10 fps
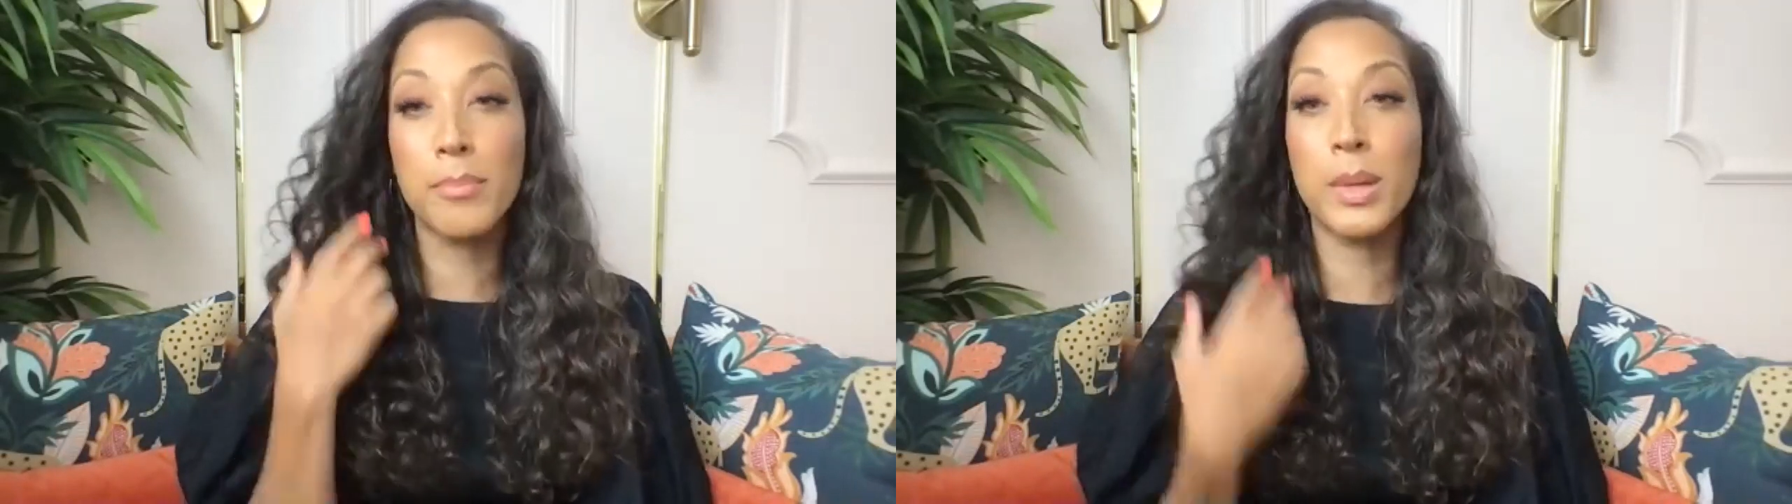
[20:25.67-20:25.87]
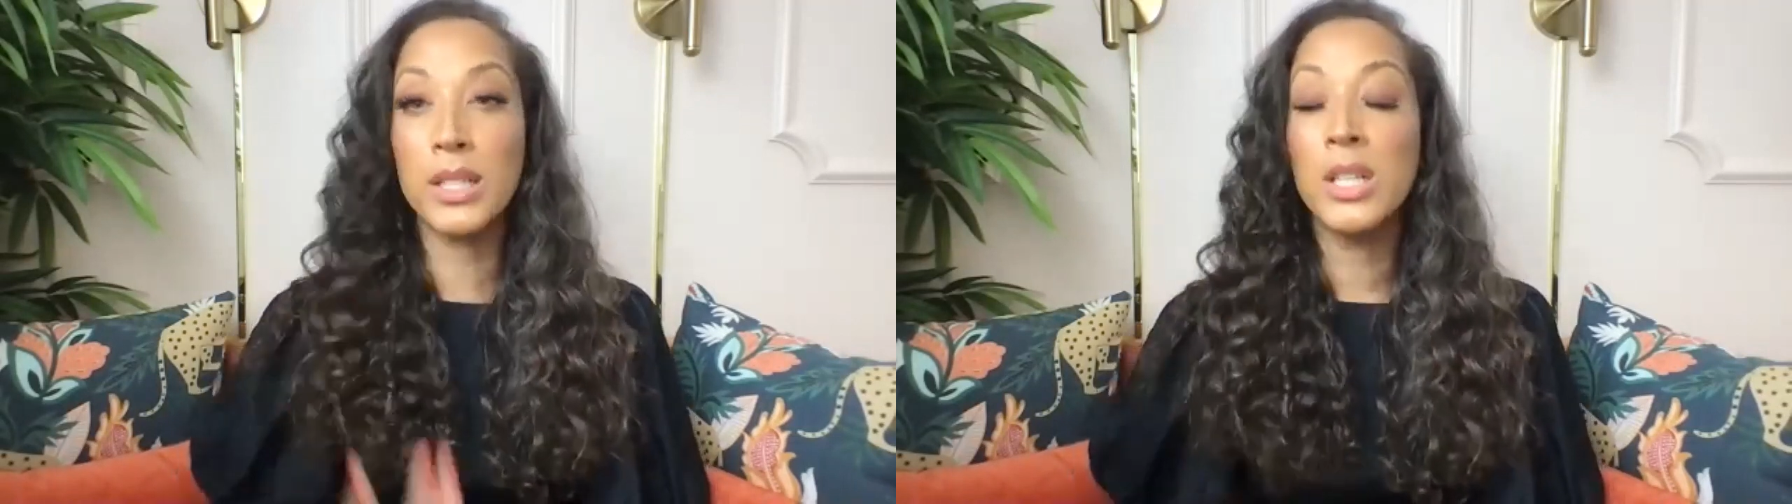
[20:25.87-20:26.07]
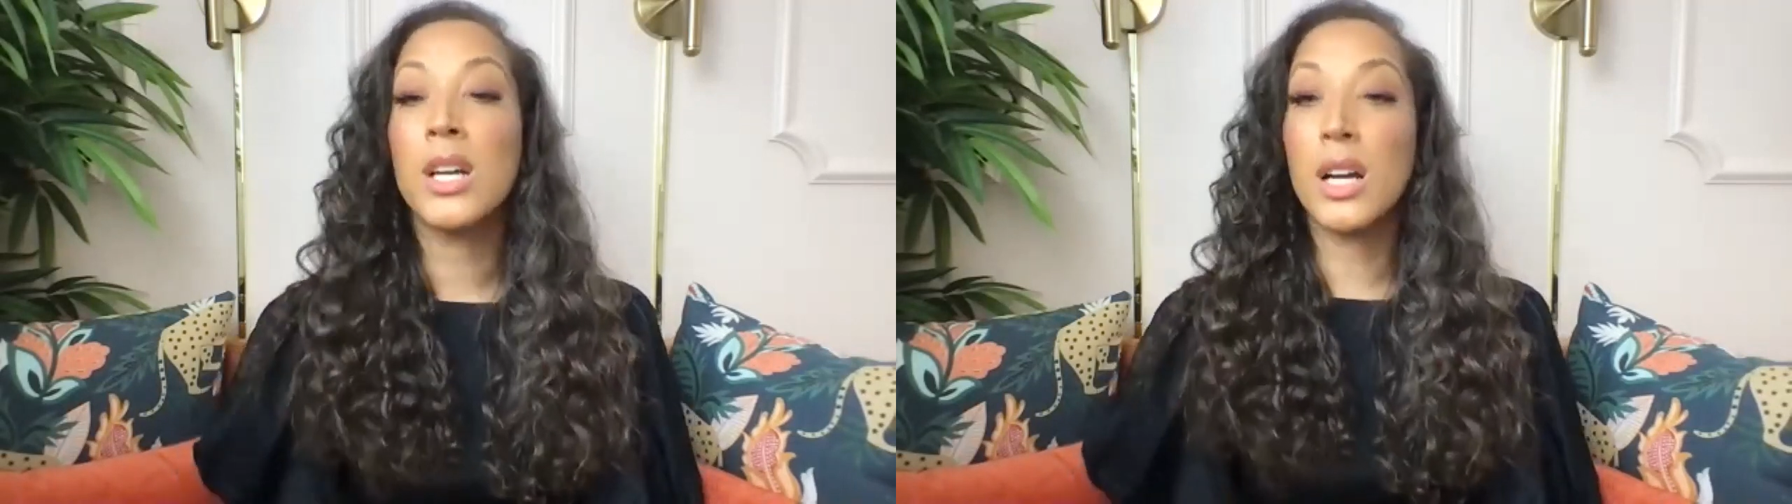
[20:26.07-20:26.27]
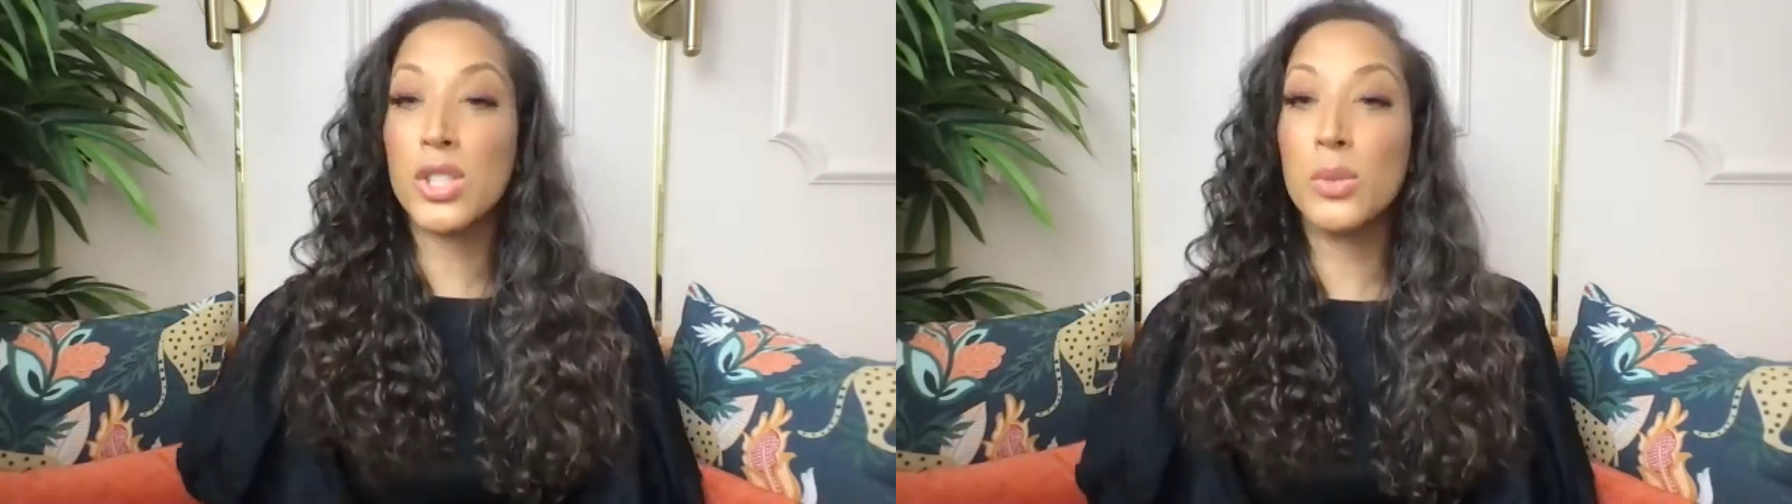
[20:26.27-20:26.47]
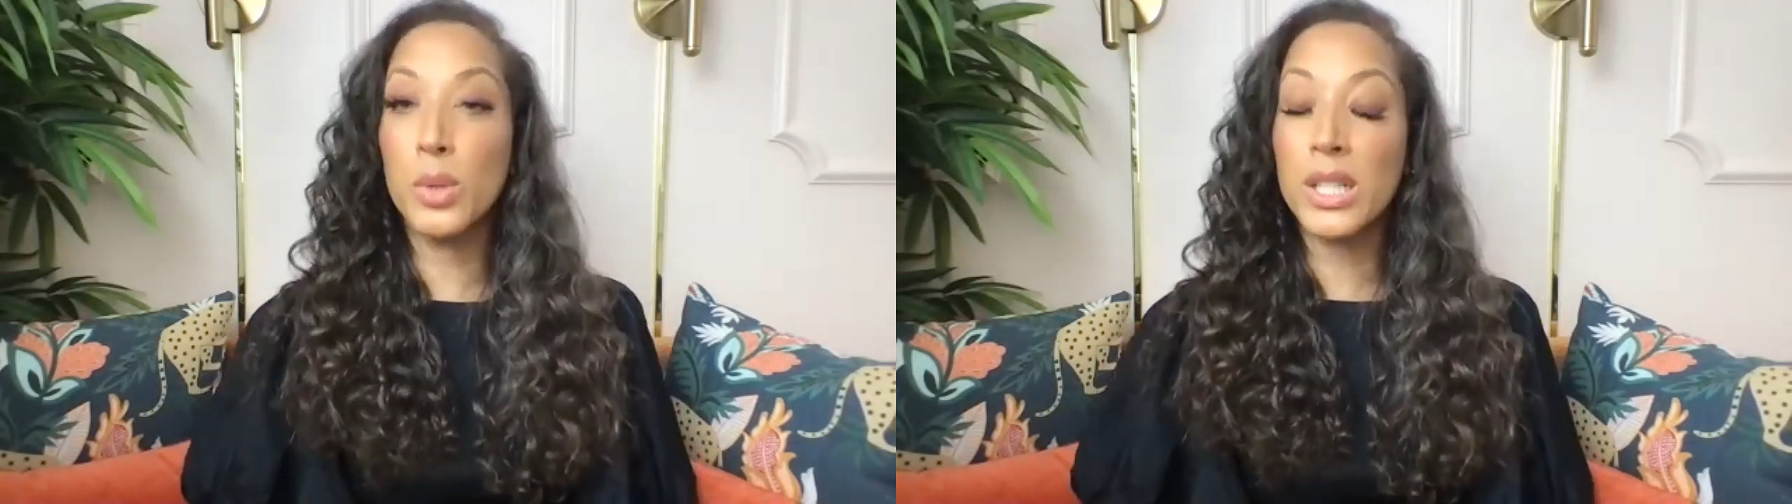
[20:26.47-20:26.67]
But
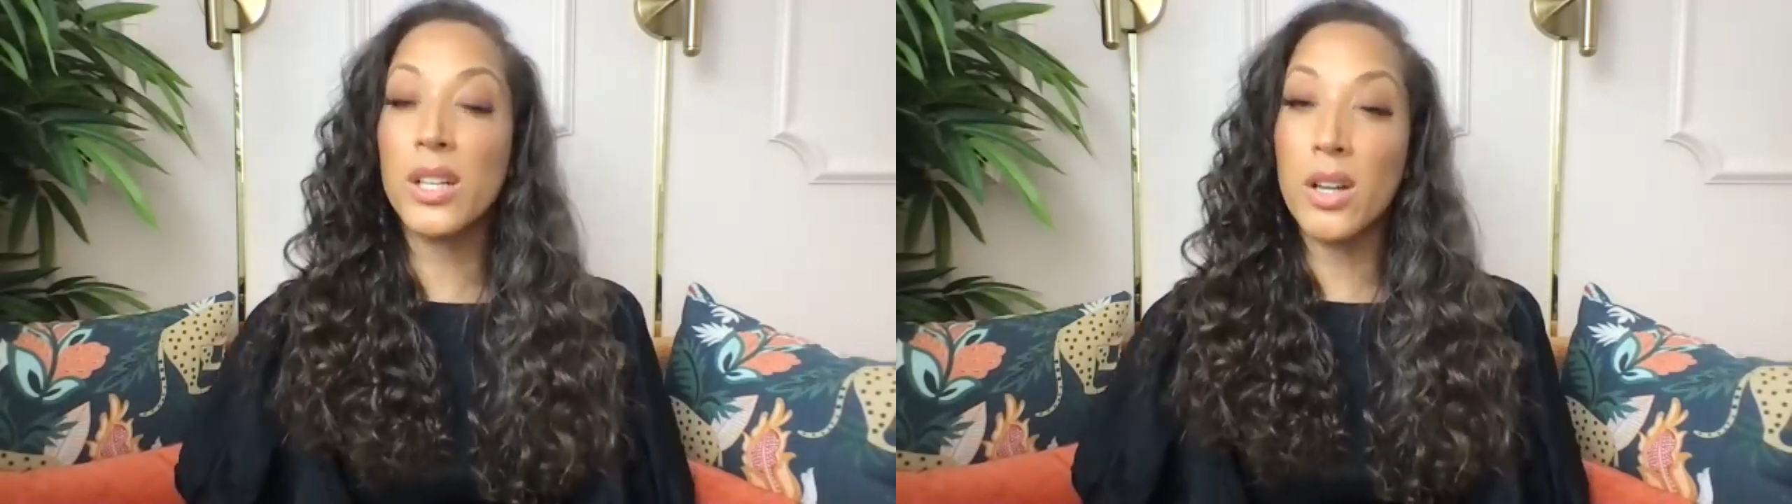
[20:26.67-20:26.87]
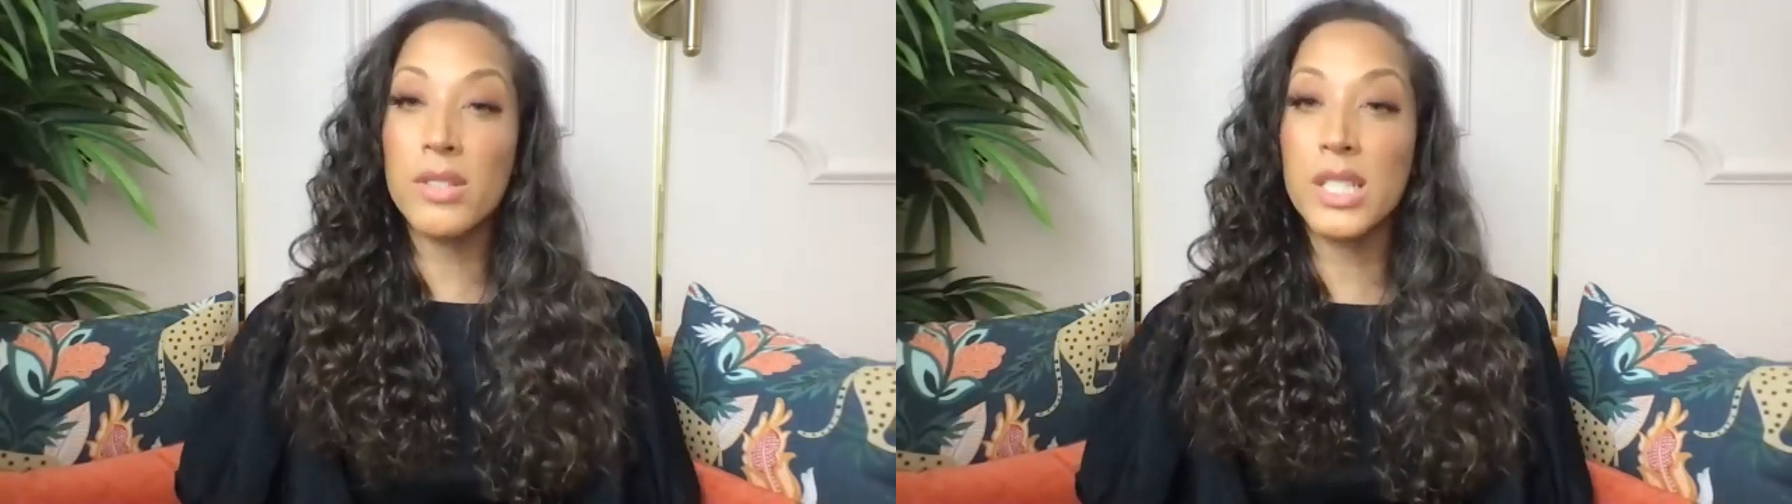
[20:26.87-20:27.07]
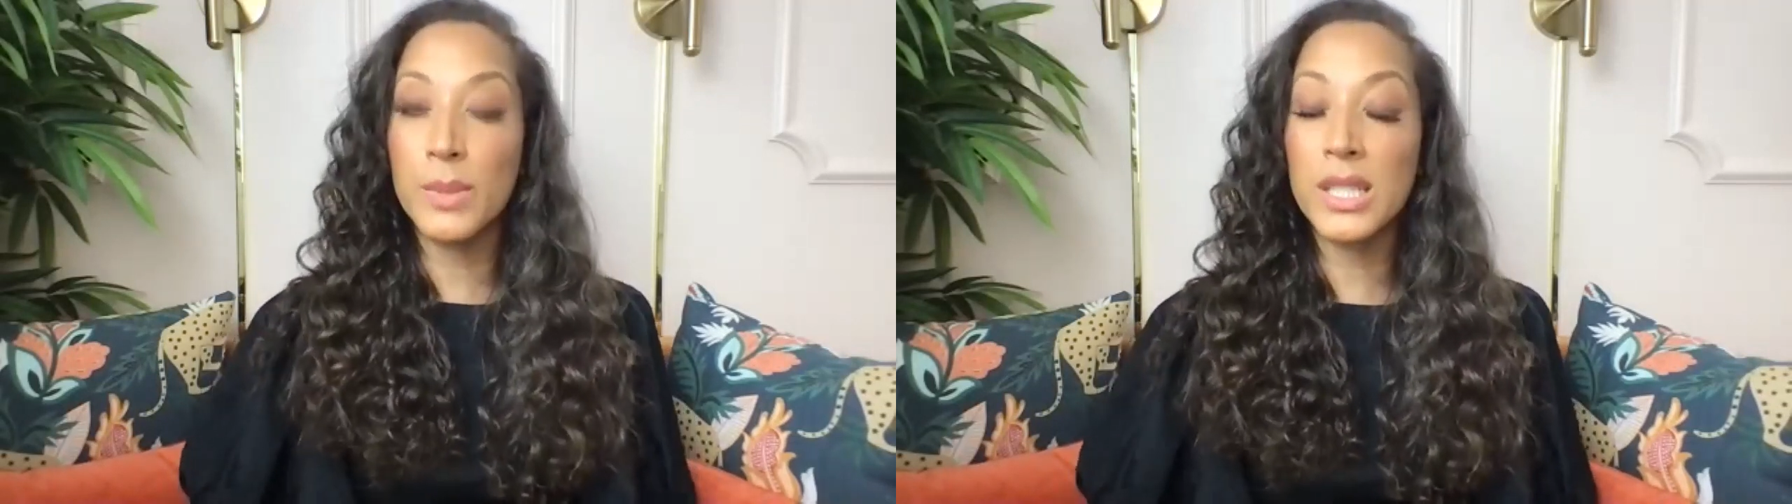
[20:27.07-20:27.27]
she would encourage me